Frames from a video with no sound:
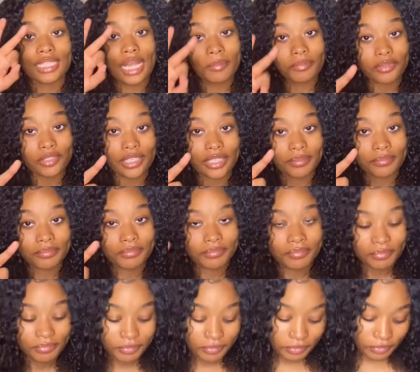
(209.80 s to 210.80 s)
three,
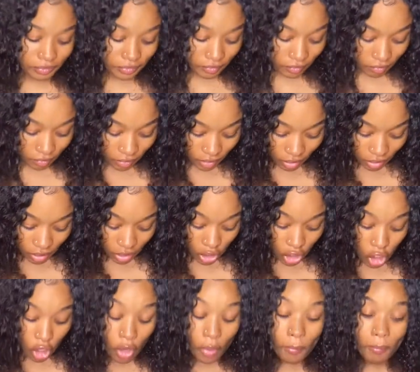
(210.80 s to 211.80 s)

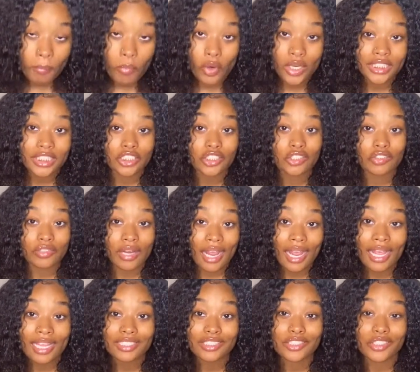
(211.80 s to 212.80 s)

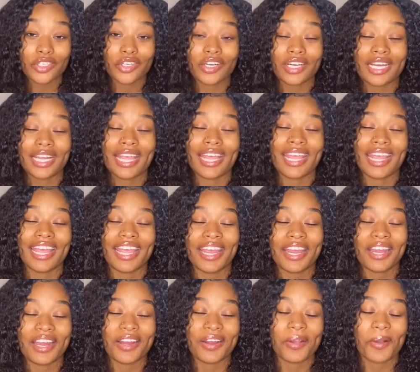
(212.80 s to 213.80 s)
moisturize your
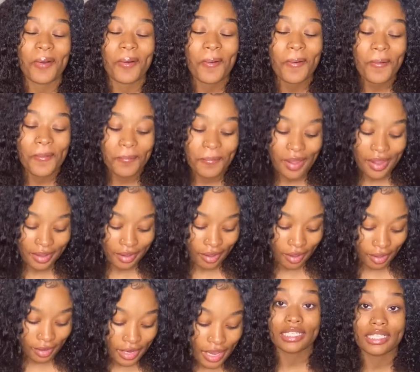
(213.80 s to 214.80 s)
hair. Oh my
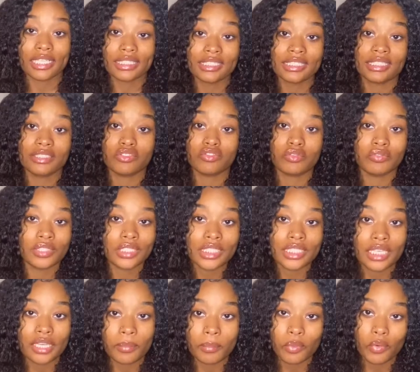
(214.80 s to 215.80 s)
God. This is
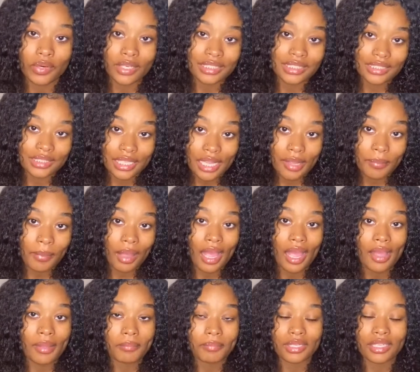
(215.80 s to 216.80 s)
really important step.
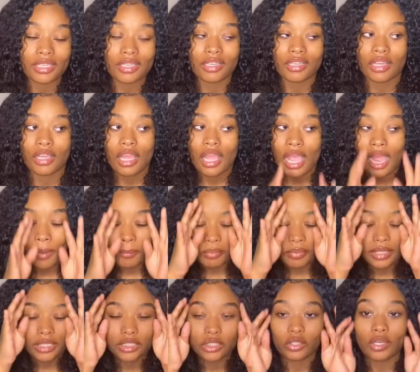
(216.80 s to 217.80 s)
I mean, I'm
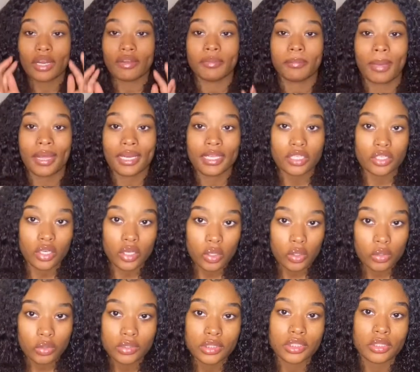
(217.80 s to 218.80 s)
pretty sure everybody
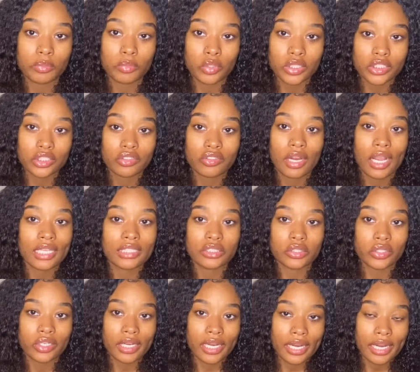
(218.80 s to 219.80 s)
knows to moisturize
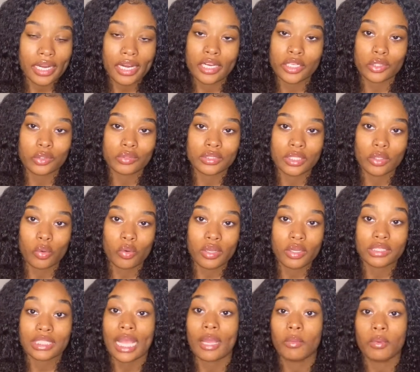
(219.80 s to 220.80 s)
their hair using
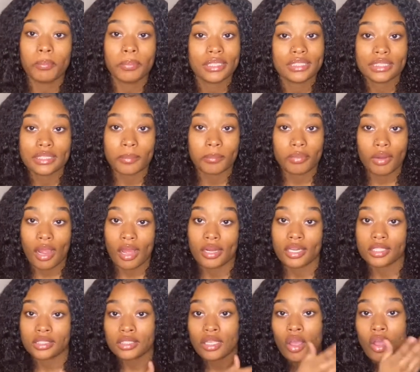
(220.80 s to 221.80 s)
oils. I will put some
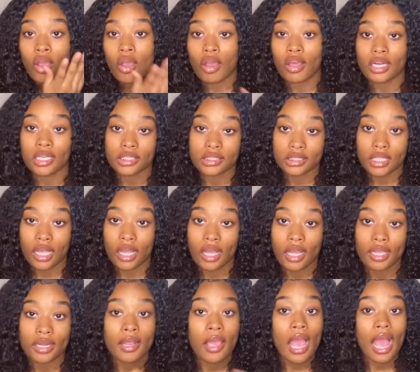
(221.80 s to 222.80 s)
products on the
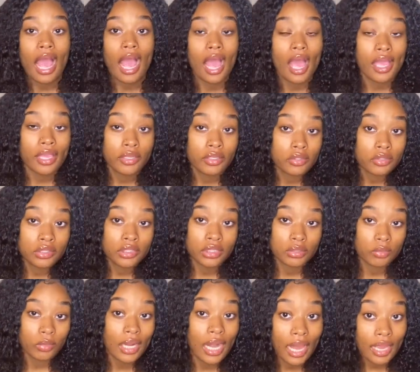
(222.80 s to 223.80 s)
side. I use,
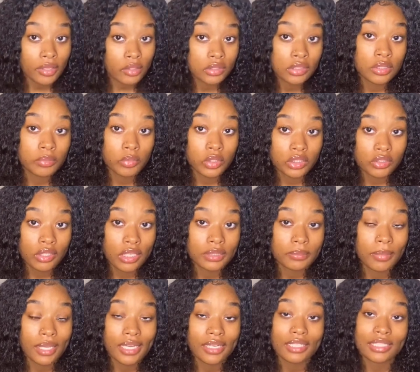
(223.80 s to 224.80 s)
what I use to moisturize
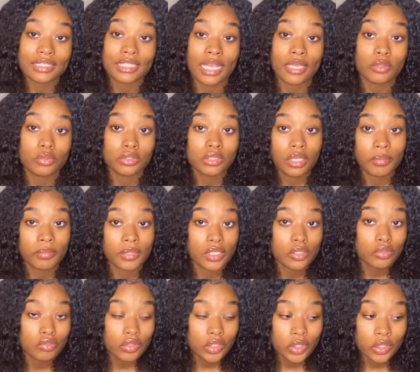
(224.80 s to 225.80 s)
my hair is I use
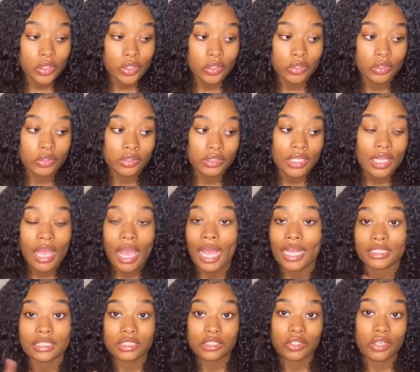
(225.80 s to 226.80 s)
Camille Rose.
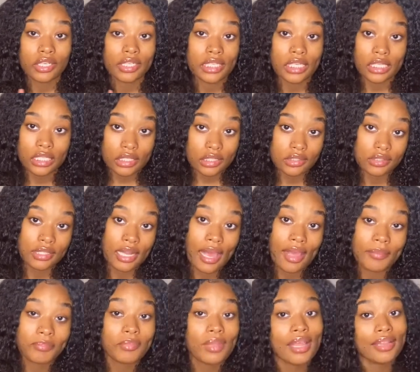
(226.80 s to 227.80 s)
I just started getting into
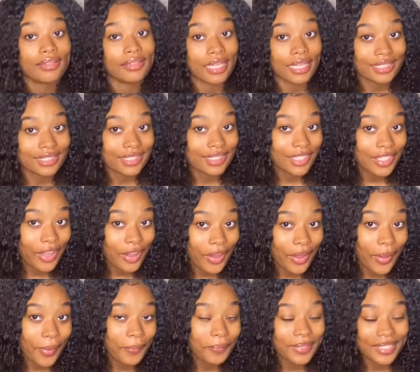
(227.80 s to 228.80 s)
that. Thanks to
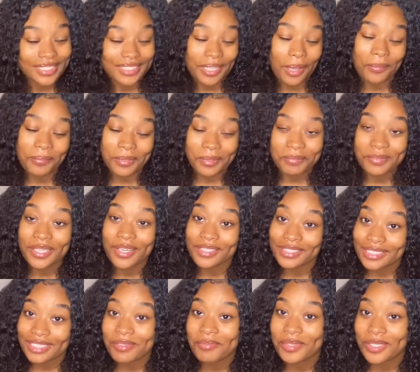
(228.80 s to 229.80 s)
y'all because y'all put me
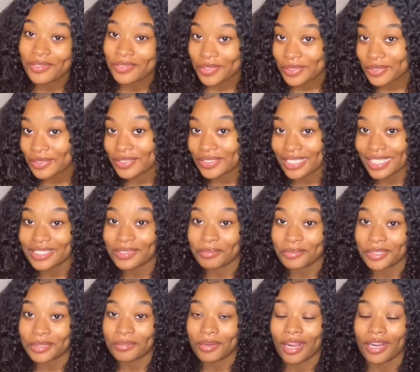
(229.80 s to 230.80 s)
onto Camille Rose. That's some
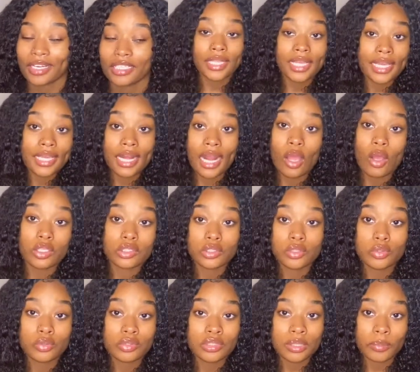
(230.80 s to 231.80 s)
good product. And I also
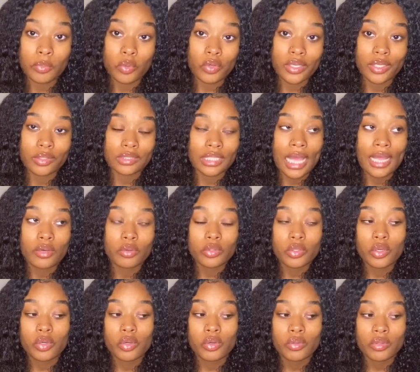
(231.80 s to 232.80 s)
use some oils. I don't
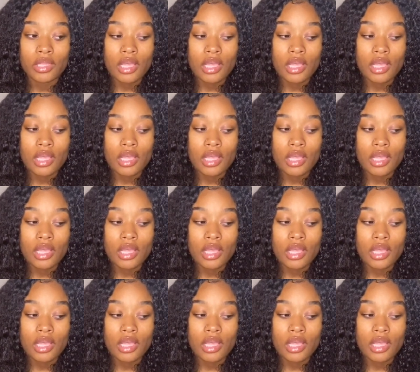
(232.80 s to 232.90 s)
know